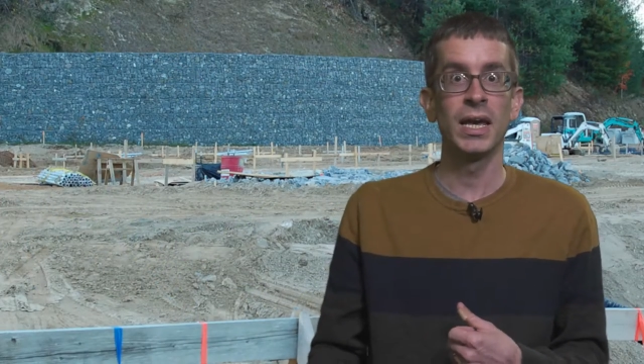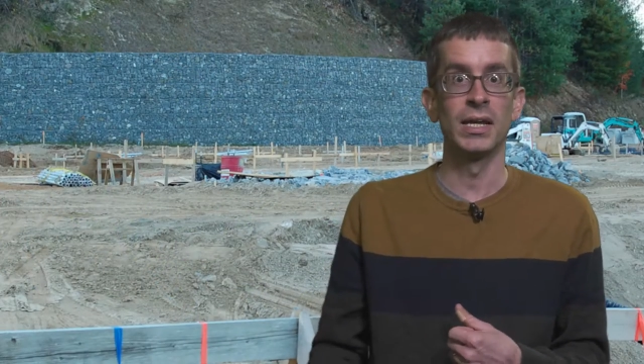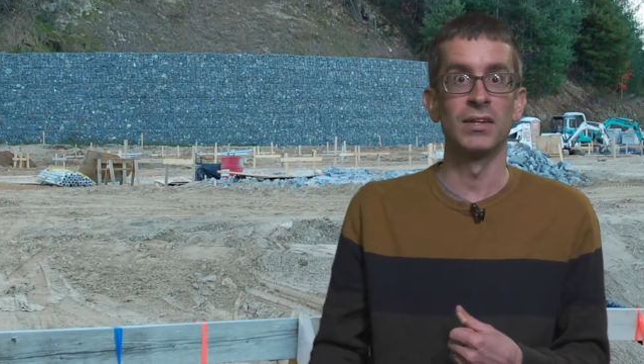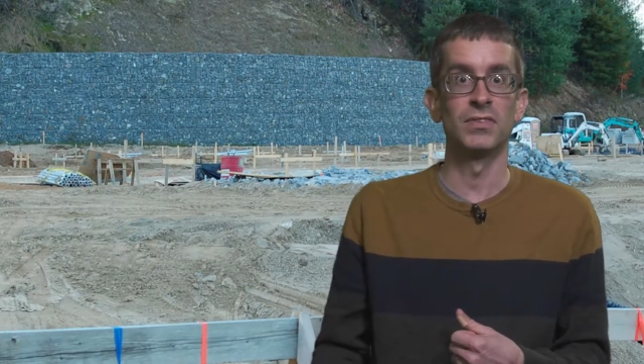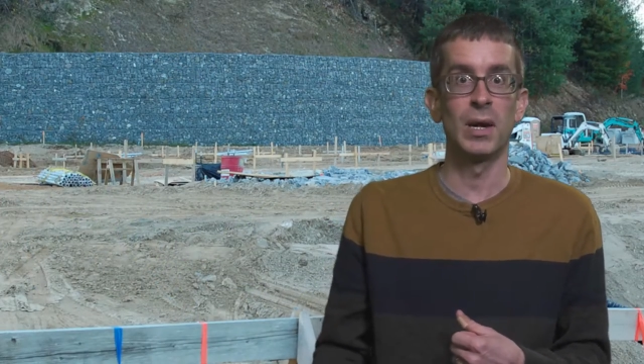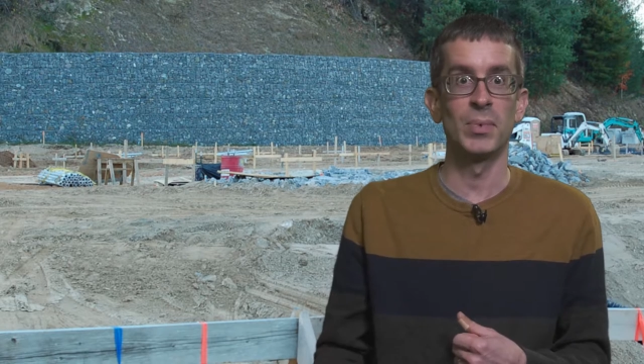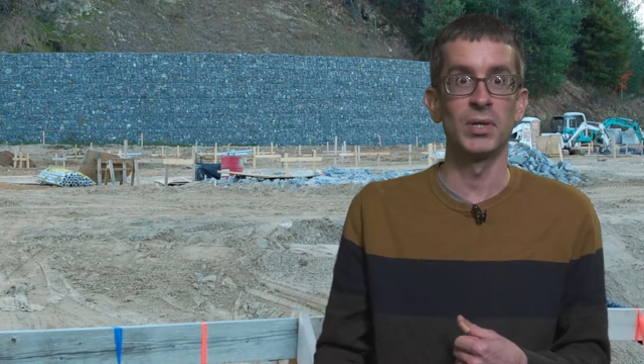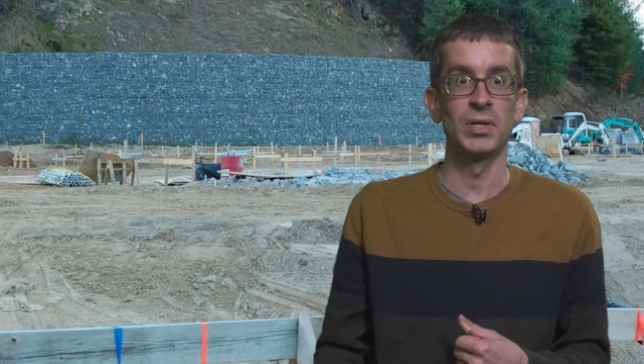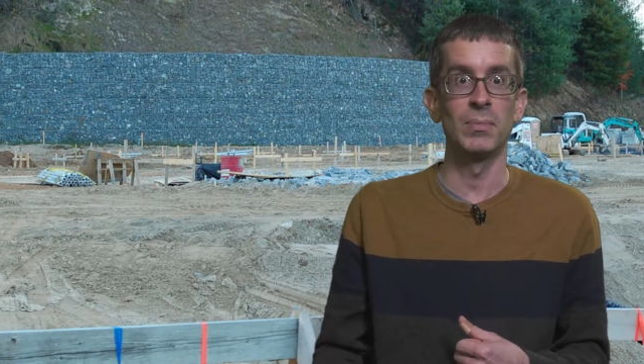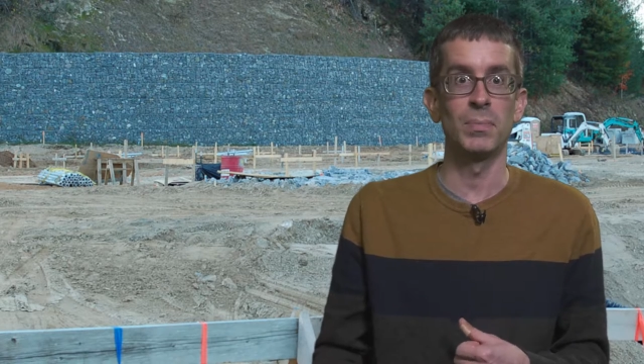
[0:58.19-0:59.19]
and
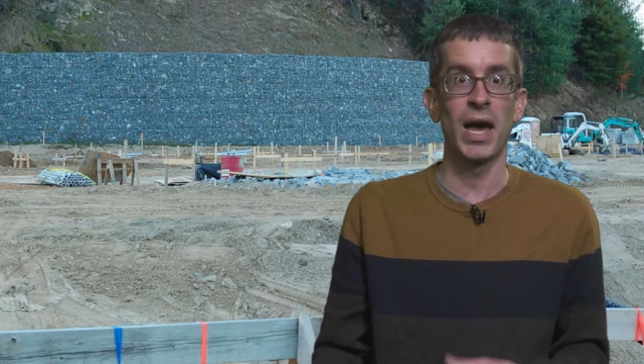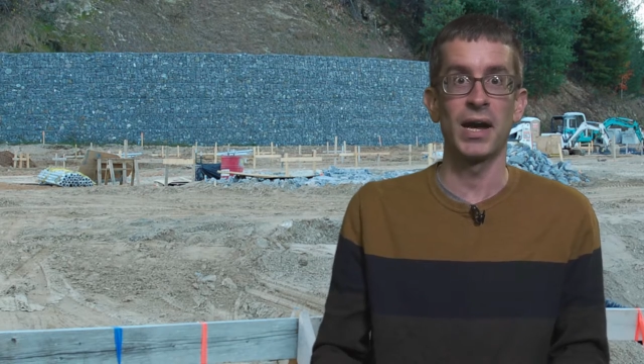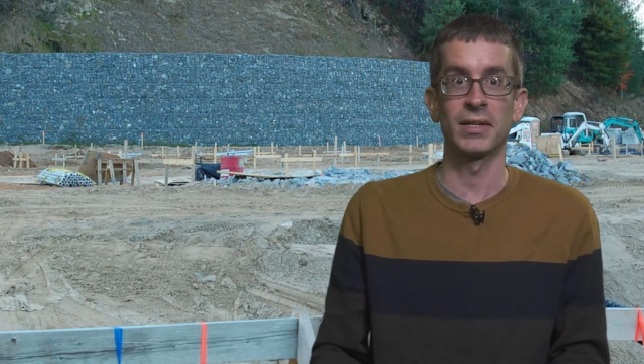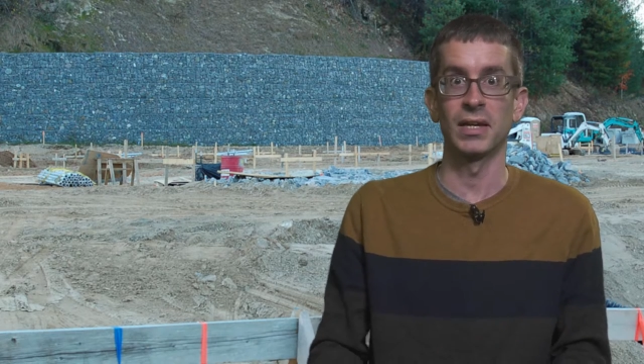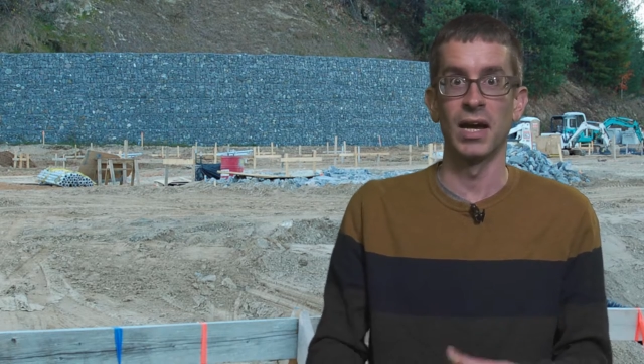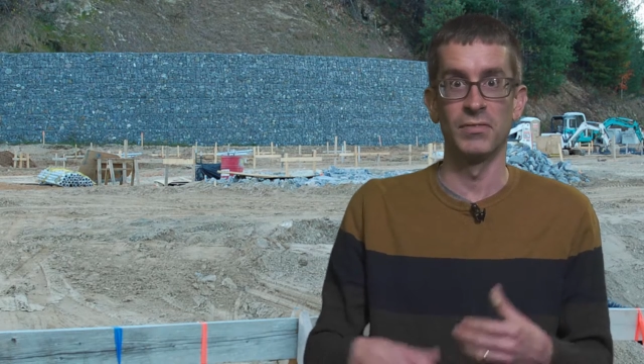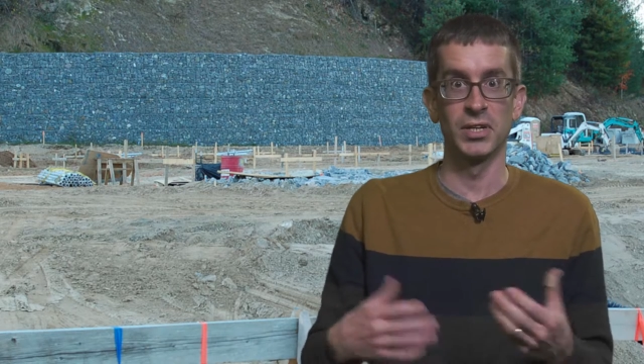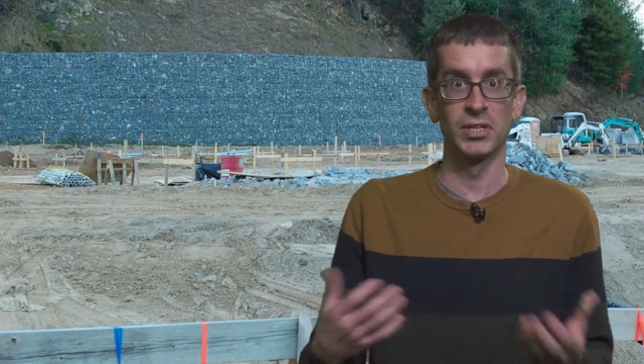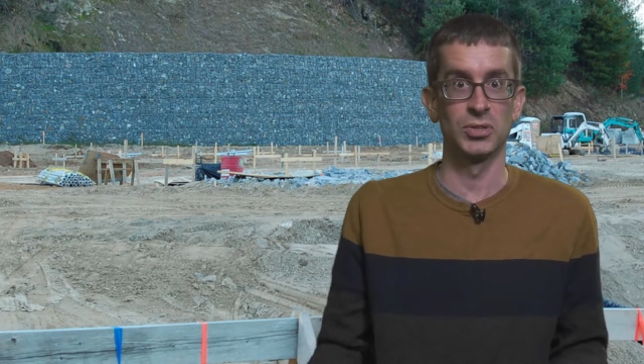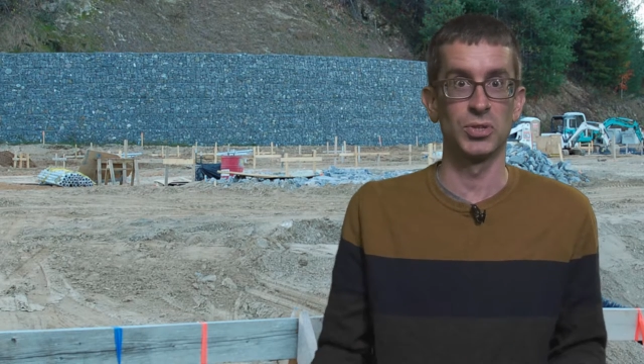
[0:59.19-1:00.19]
environmental impact of a
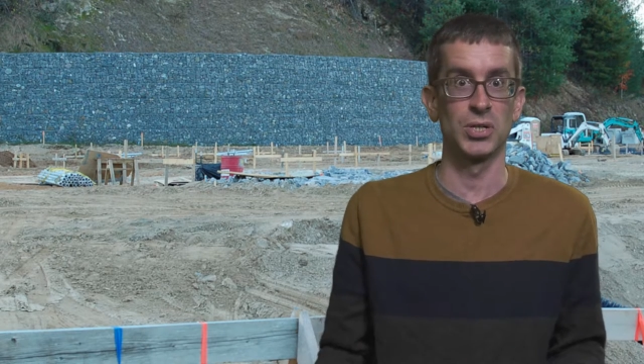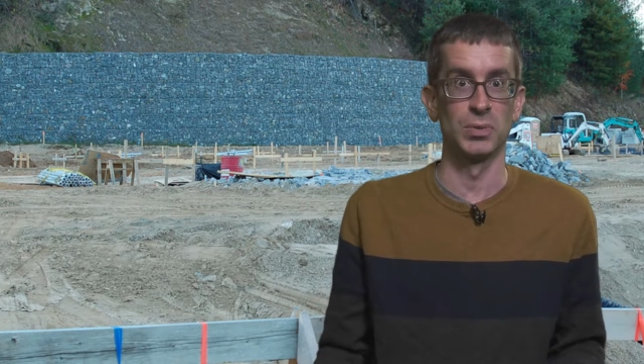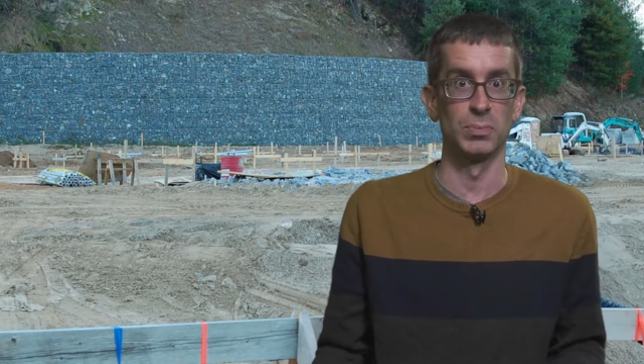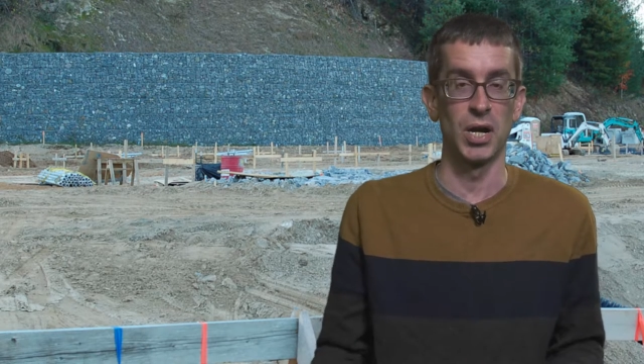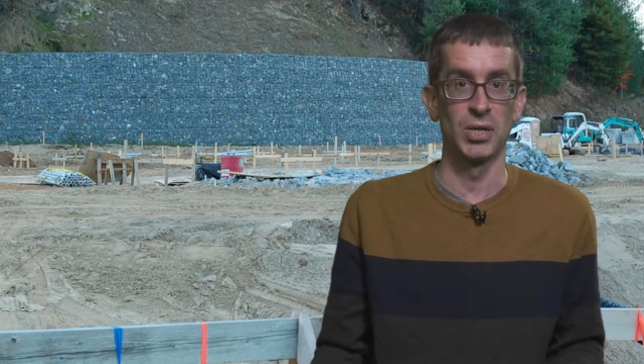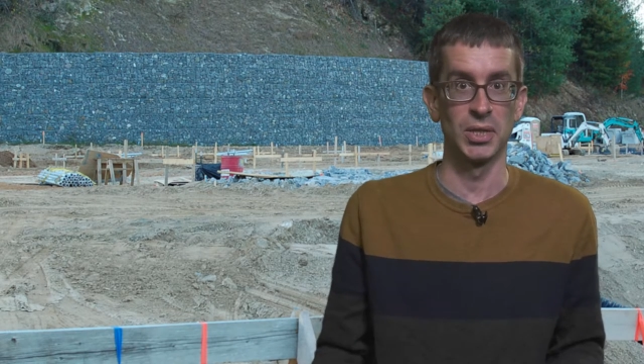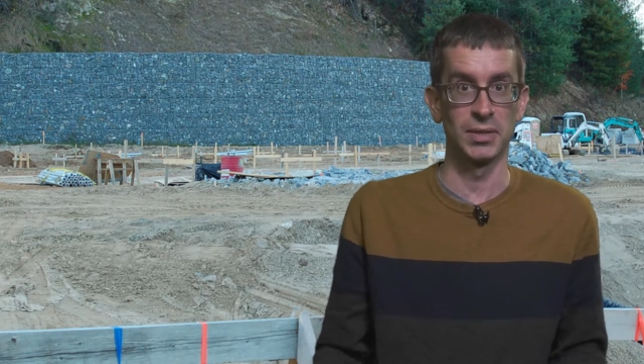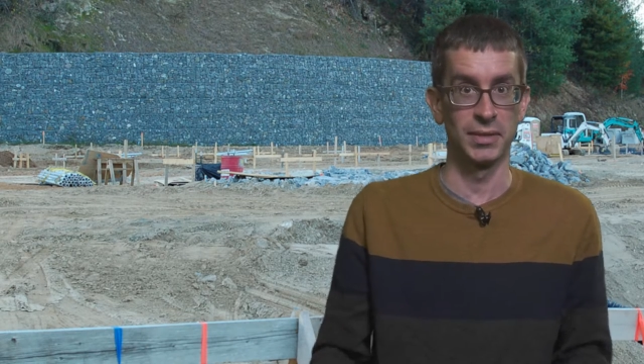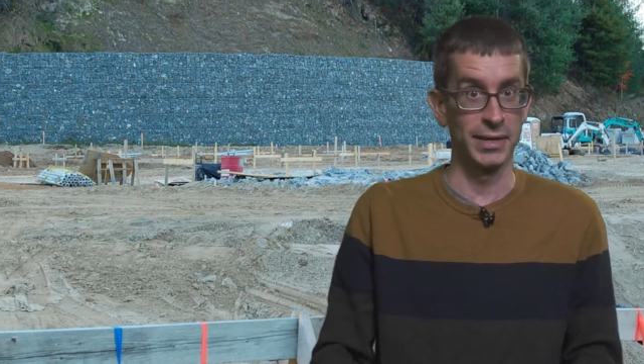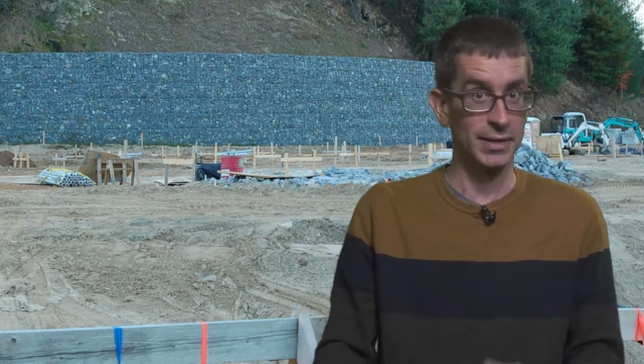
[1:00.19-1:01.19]
construction
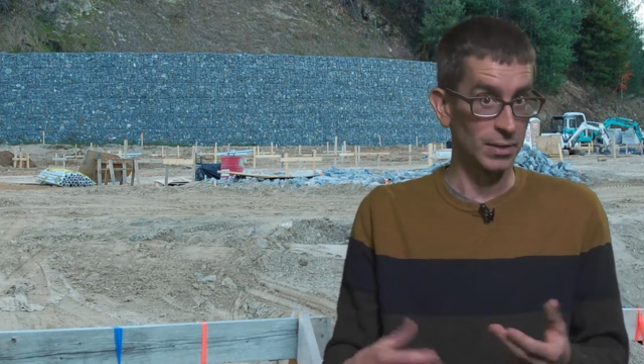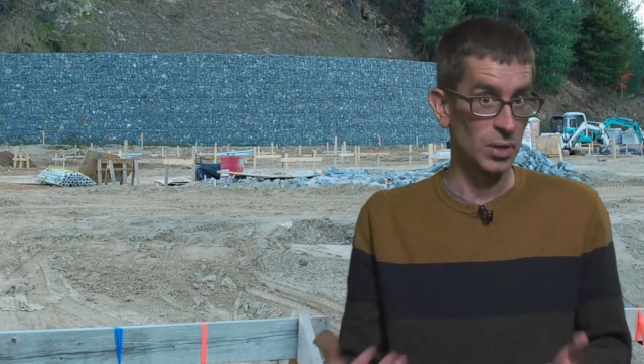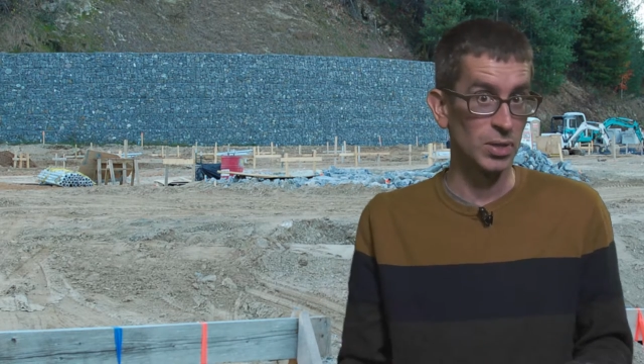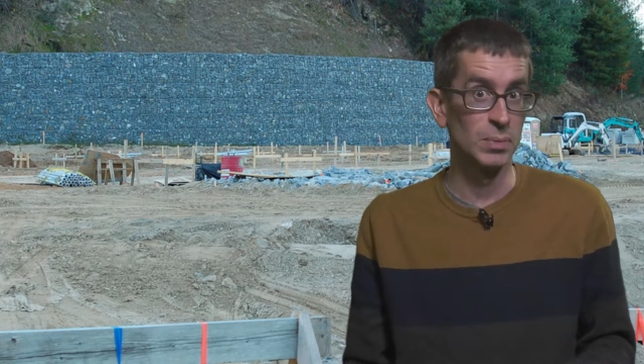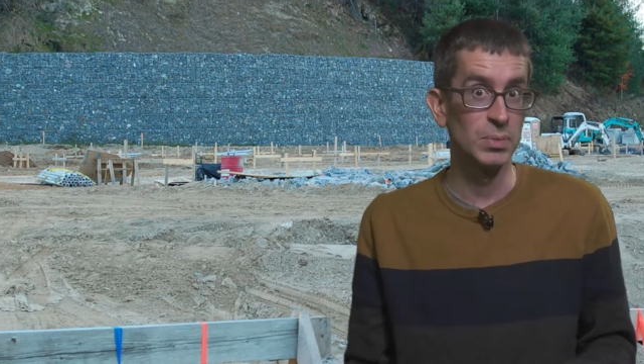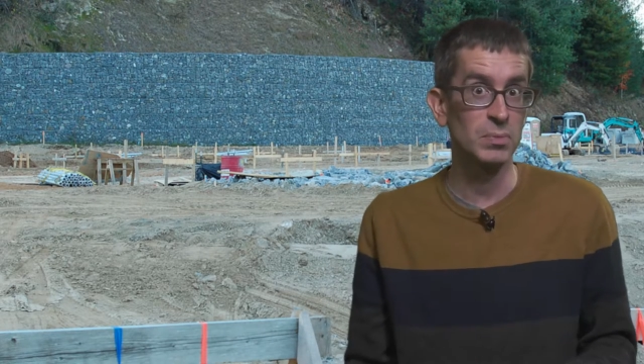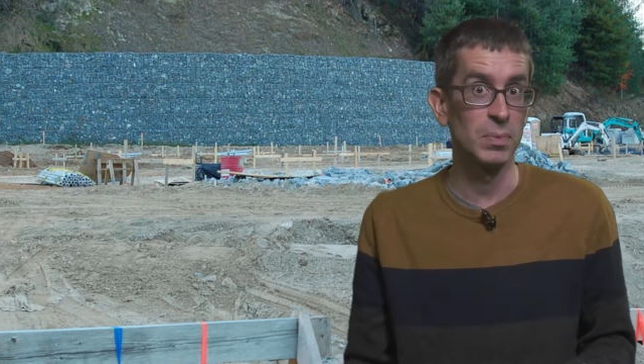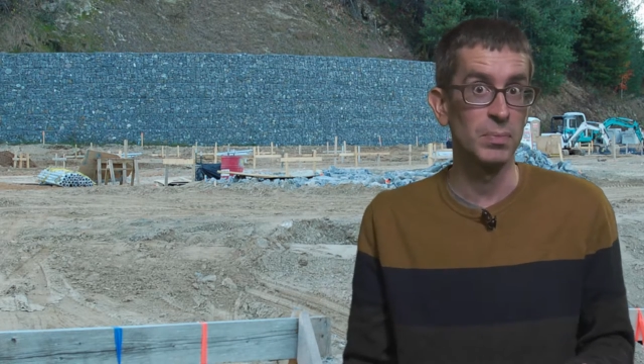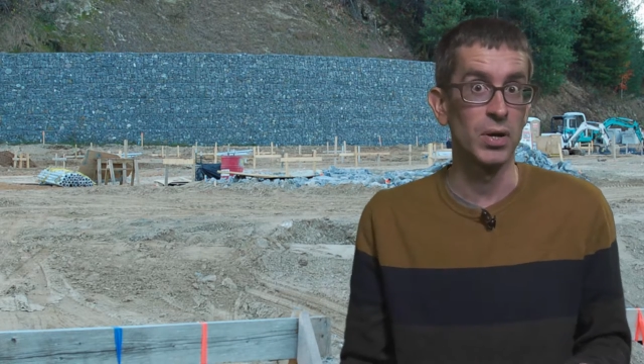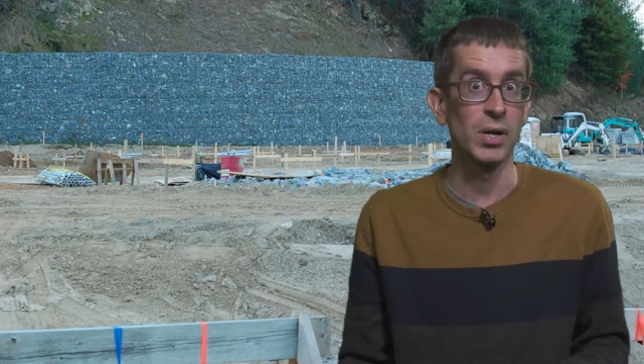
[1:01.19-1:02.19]
project like a large
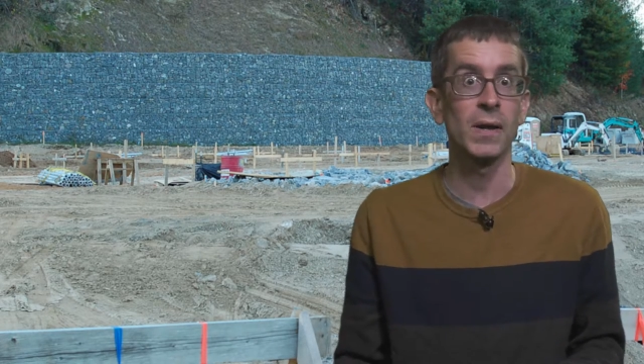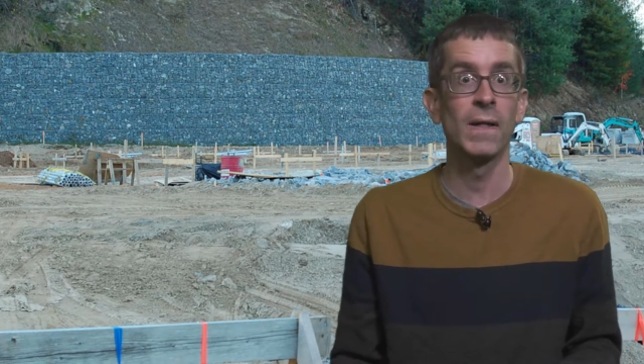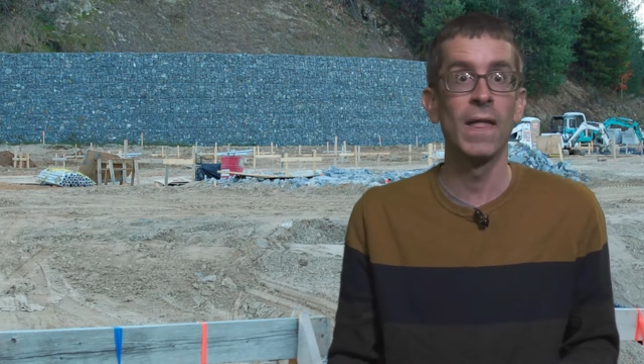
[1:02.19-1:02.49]
amusement park.